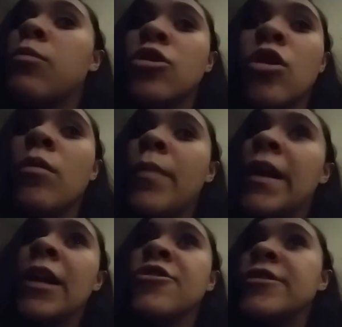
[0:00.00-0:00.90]
I'm gonna go to
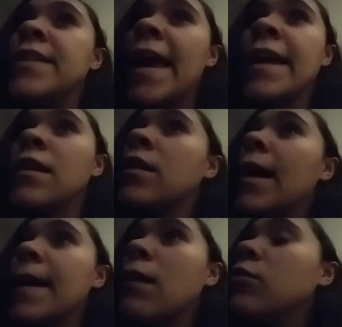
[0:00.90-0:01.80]
bed at just eight
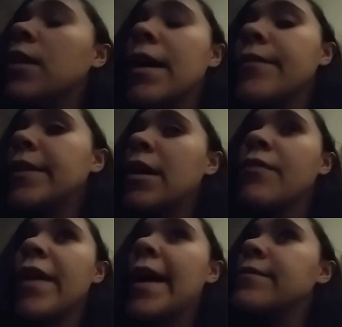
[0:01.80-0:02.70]
o'clock. I would not even
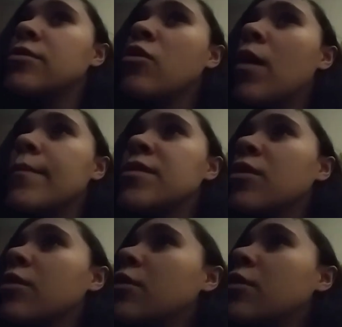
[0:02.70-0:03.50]
care if I have school. I'm still